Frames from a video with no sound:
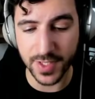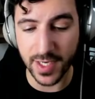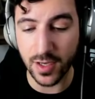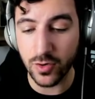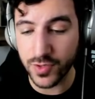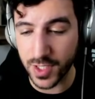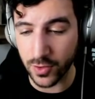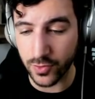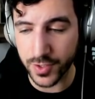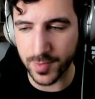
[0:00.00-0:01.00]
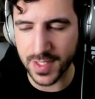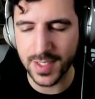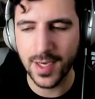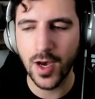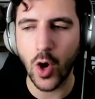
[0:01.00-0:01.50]
including your
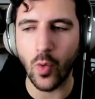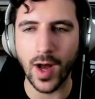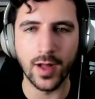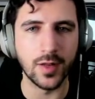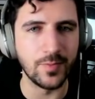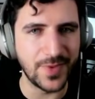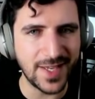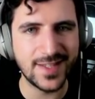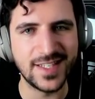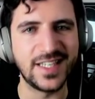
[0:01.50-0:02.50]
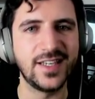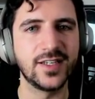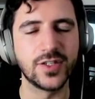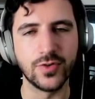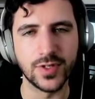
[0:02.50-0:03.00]
ultimate, while BT
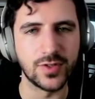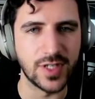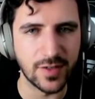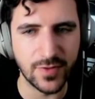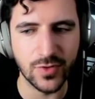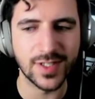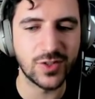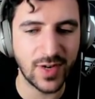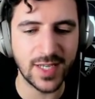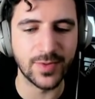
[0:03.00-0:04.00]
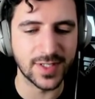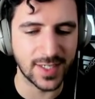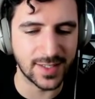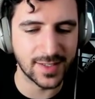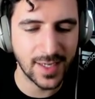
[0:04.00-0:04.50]
is going to give you a 20%